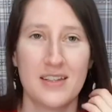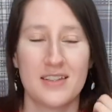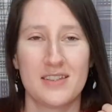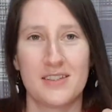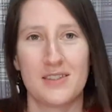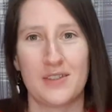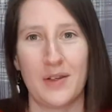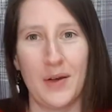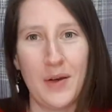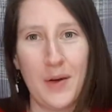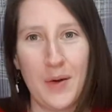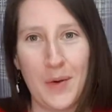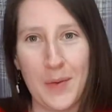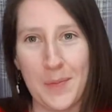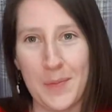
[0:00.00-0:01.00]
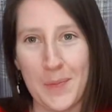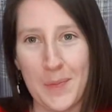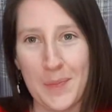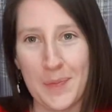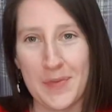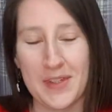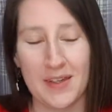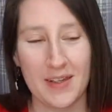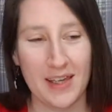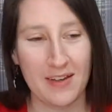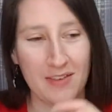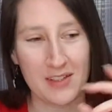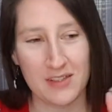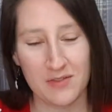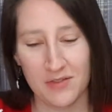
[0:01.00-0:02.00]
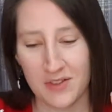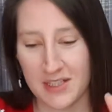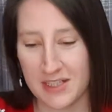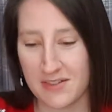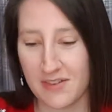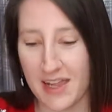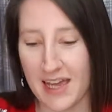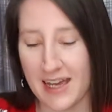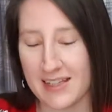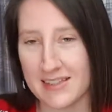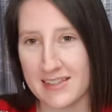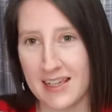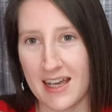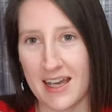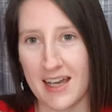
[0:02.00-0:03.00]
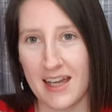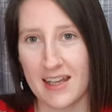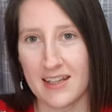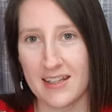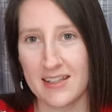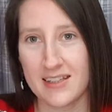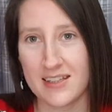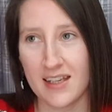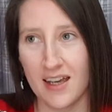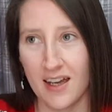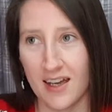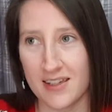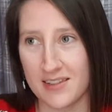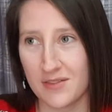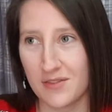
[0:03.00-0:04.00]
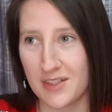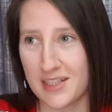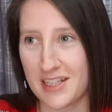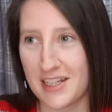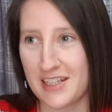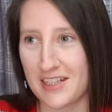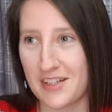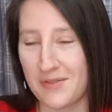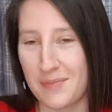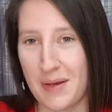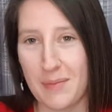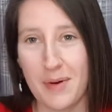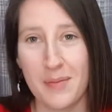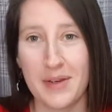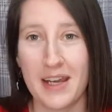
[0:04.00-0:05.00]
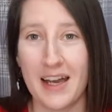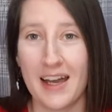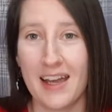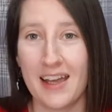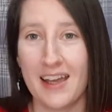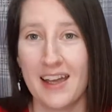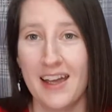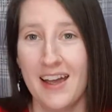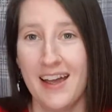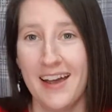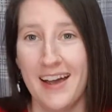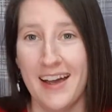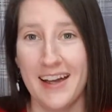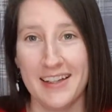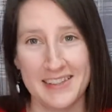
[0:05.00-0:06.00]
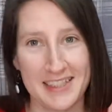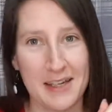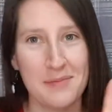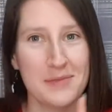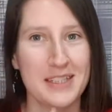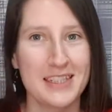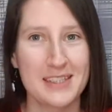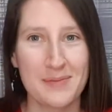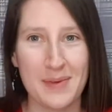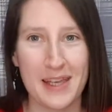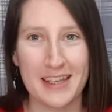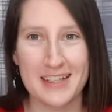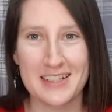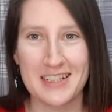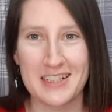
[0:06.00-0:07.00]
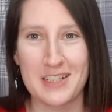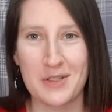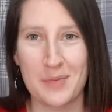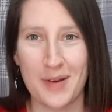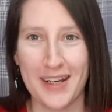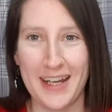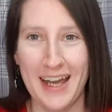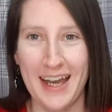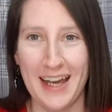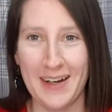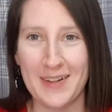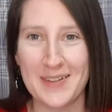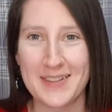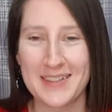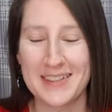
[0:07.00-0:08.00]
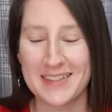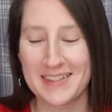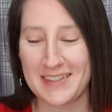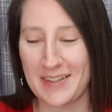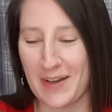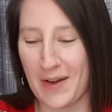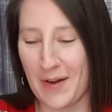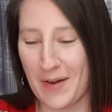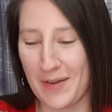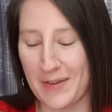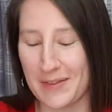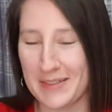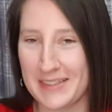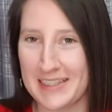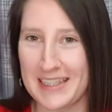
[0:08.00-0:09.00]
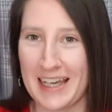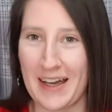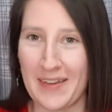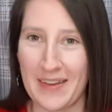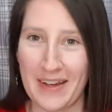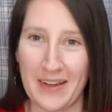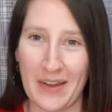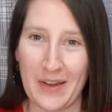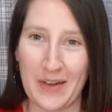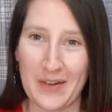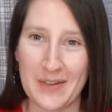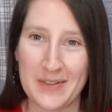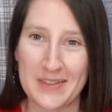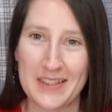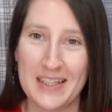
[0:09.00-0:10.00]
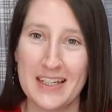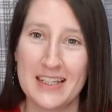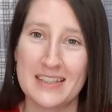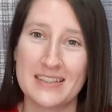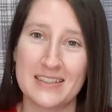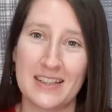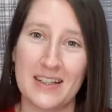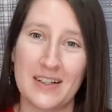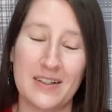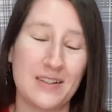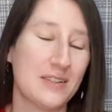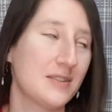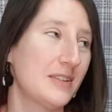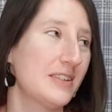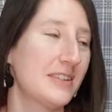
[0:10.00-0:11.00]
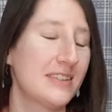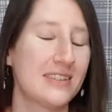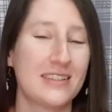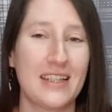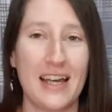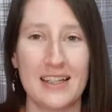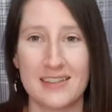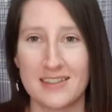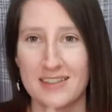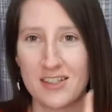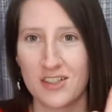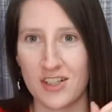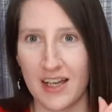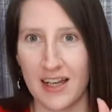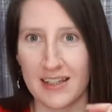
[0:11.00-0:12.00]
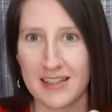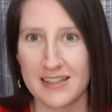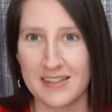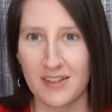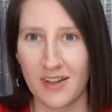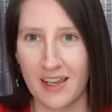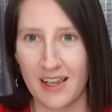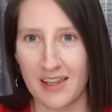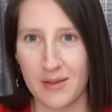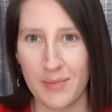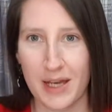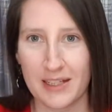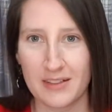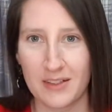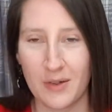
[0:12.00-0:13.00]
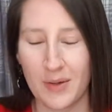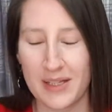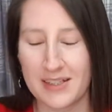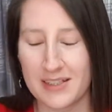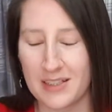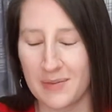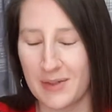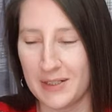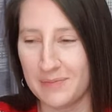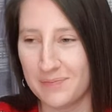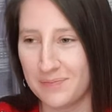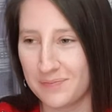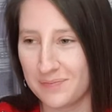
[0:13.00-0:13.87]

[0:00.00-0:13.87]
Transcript: So yeah, I've got some footage of that, and some footage of my mum and I attempting to make a gingerbread house. So you'll see how that goes. So that's Charlie. He's knocking at the back door waiting to come in.